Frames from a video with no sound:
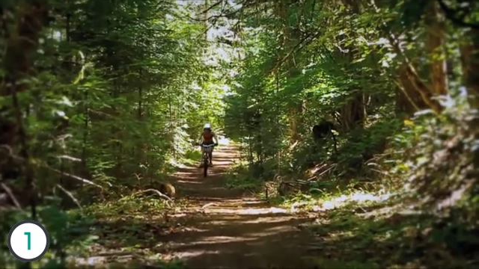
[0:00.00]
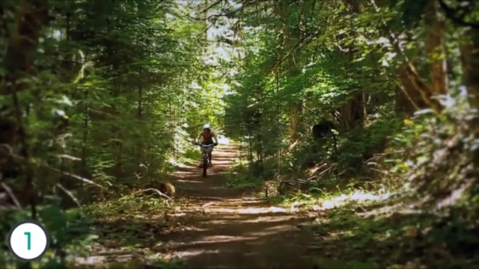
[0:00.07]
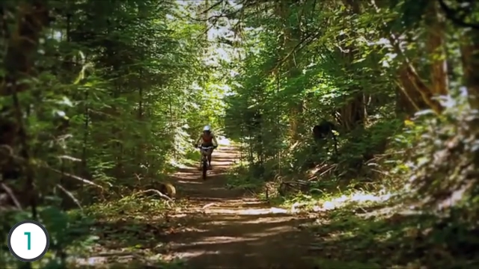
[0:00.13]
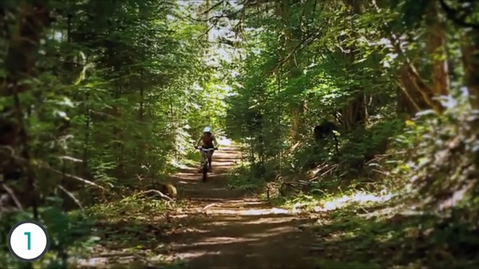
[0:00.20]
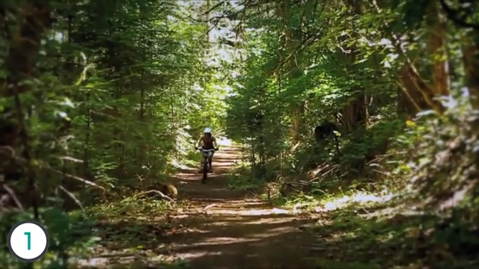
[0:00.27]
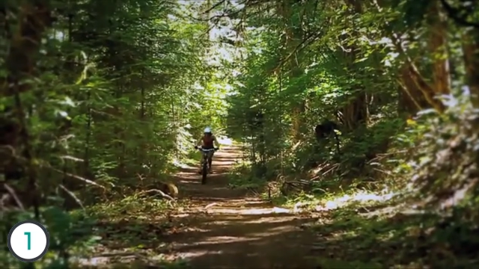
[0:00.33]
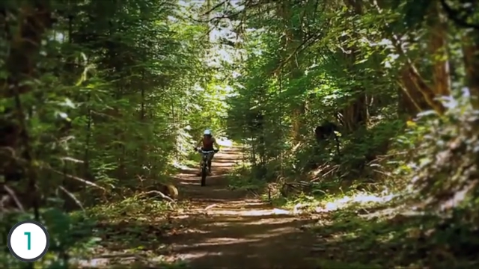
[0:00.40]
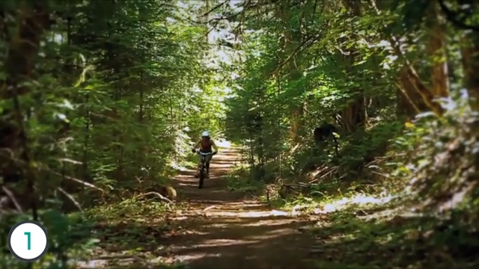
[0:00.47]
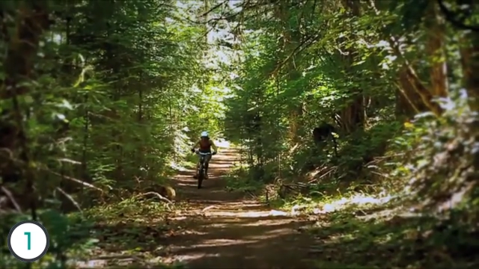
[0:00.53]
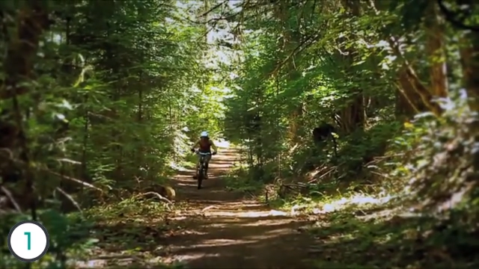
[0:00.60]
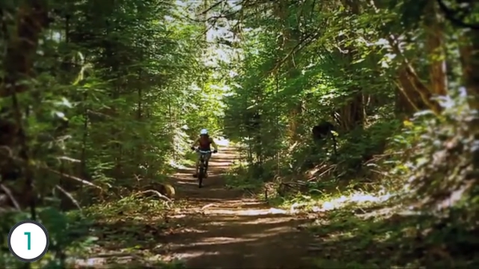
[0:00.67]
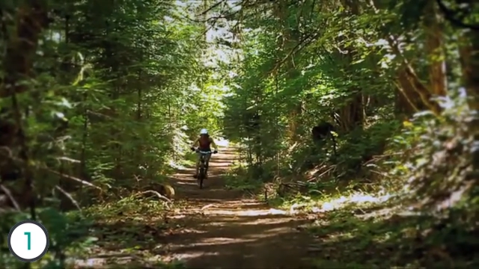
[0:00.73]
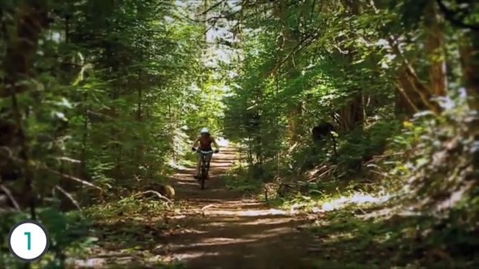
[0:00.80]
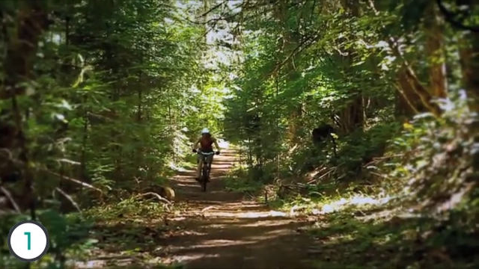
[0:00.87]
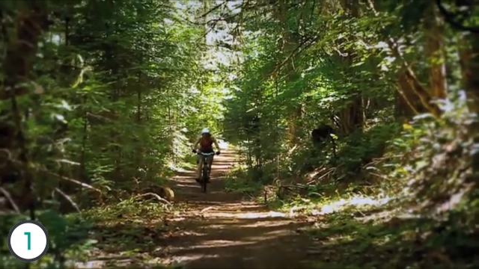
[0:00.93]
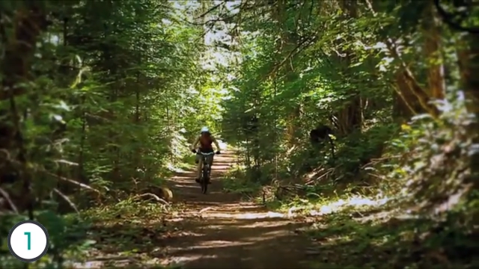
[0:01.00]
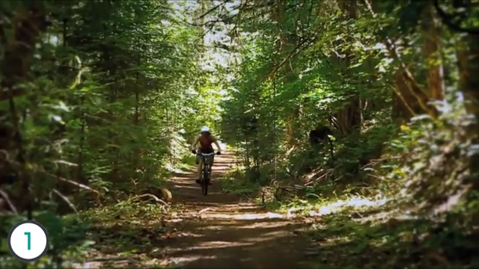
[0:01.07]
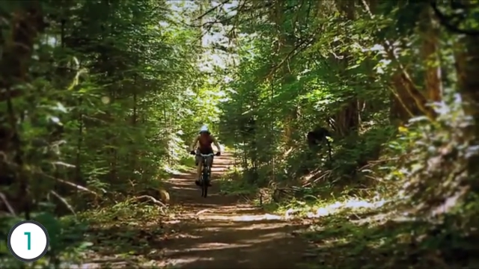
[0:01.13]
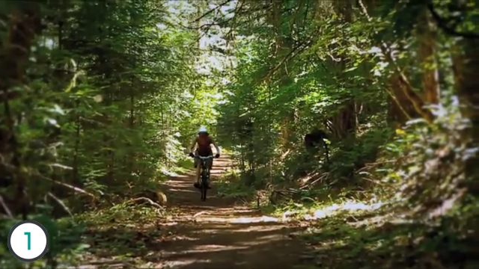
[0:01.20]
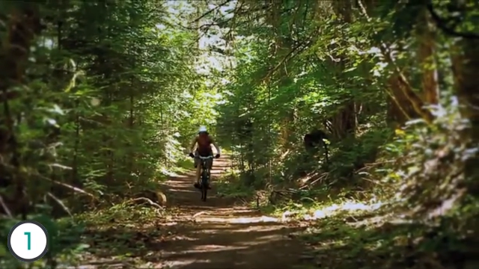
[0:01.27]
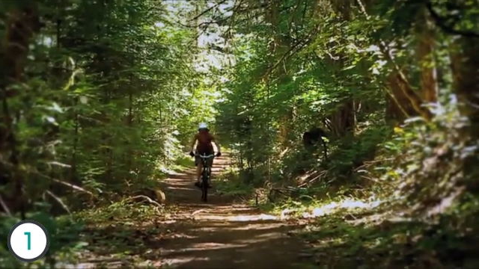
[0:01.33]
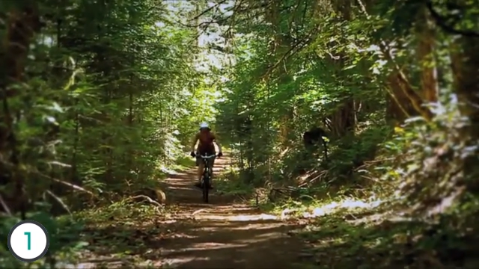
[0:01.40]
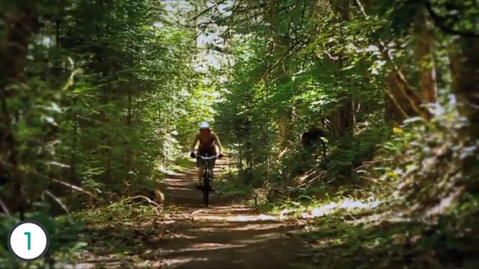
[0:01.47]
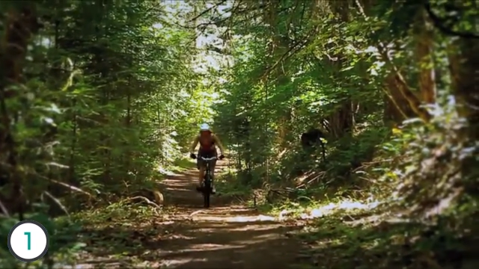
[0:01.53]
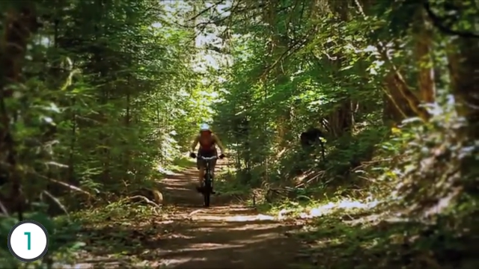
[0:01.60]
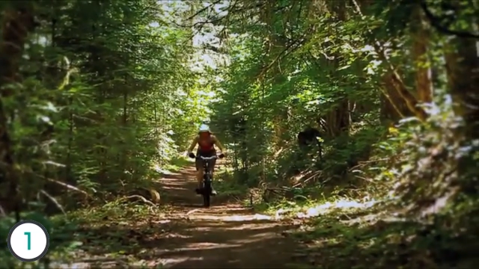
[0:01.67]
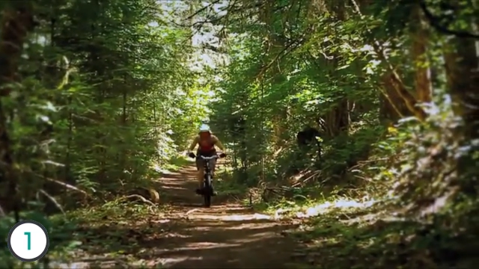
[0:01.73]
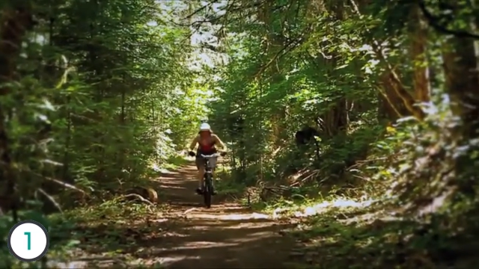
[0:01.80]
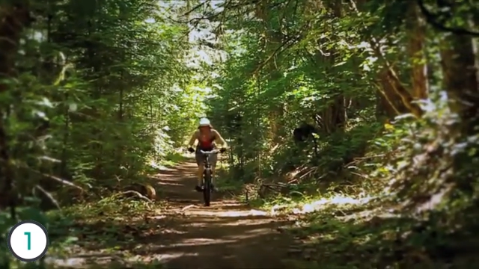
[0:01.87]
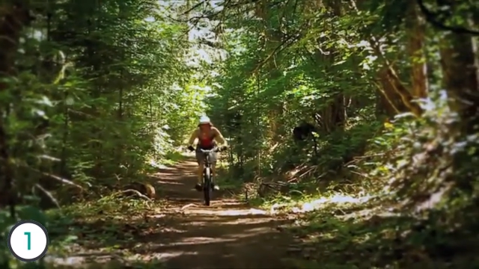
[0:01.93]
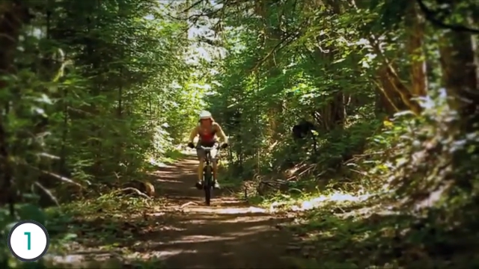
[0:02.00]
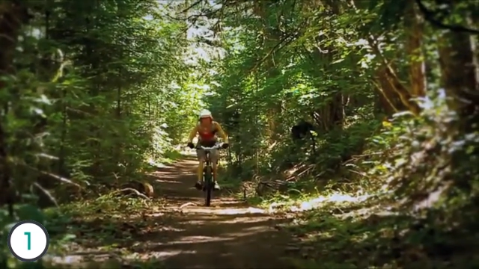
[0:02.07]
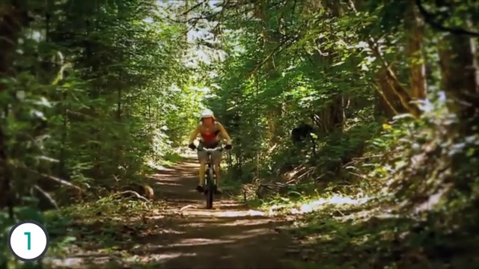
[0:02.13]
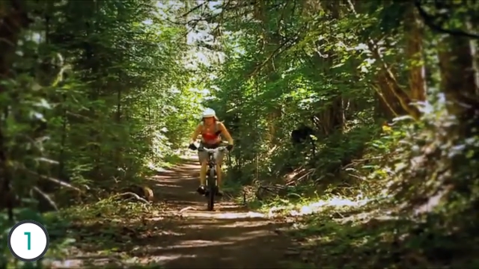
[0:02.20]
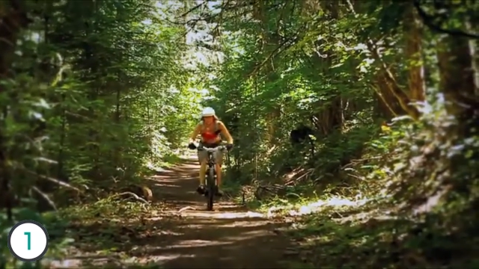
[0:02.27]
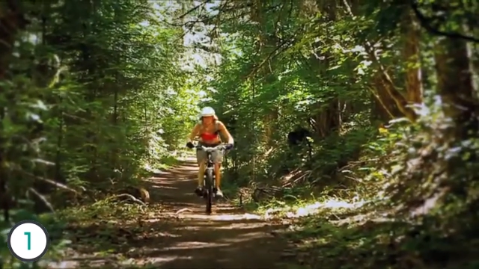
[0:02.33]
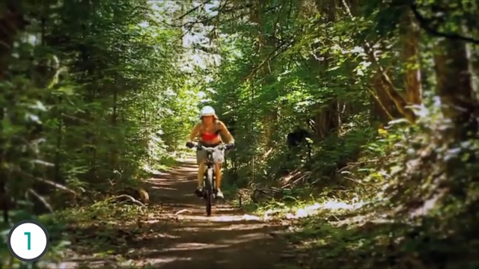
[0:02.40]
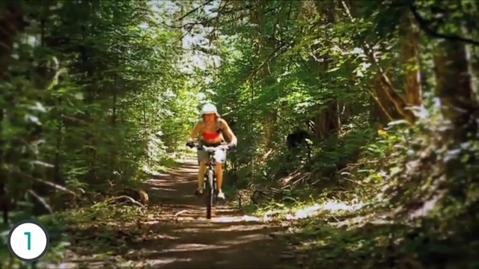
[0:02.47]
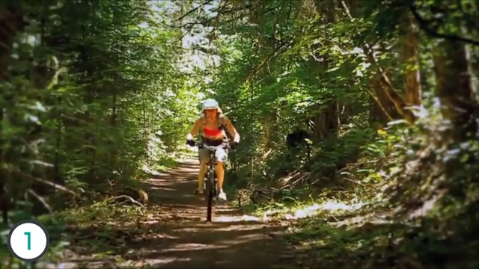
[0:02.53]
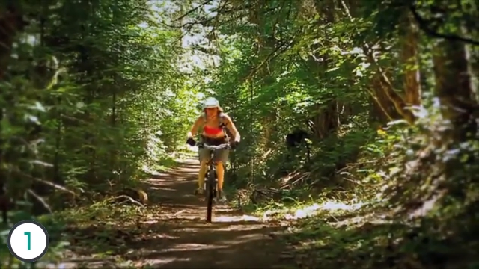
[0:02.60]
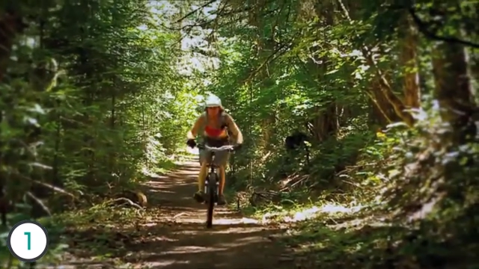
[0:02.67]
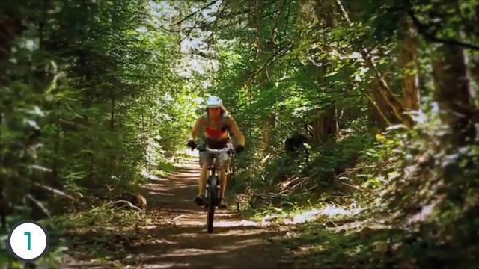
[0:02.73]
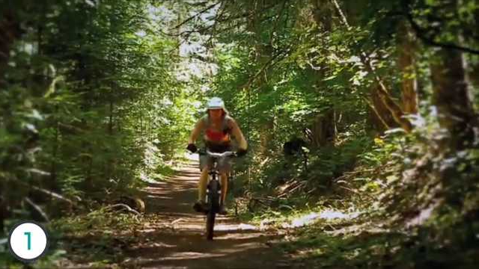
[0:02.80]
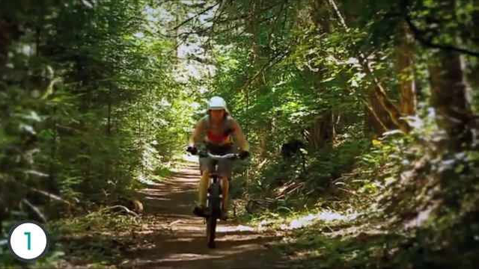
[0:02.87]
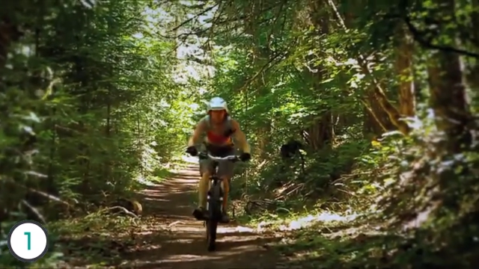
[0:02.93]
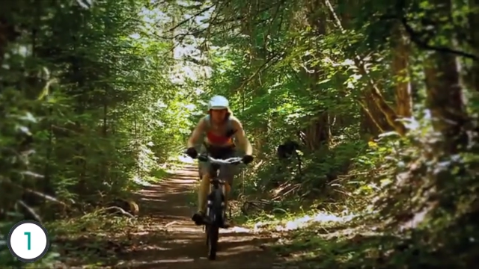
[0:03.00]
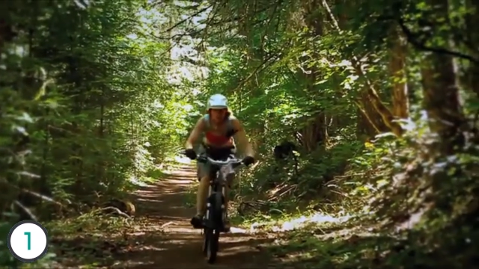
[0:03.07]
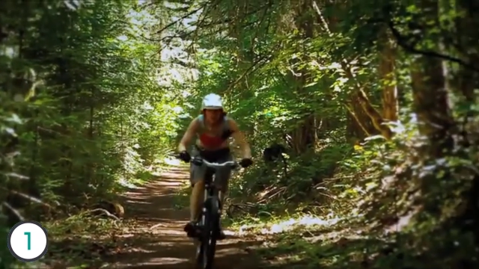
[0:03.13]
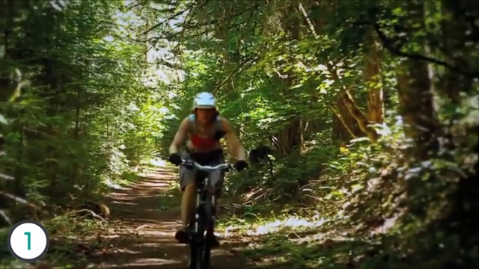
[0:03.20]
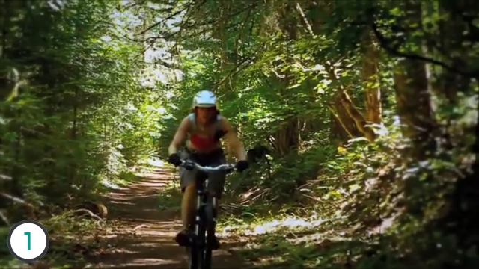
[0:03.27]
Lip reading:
Nobody's mouth can be seen.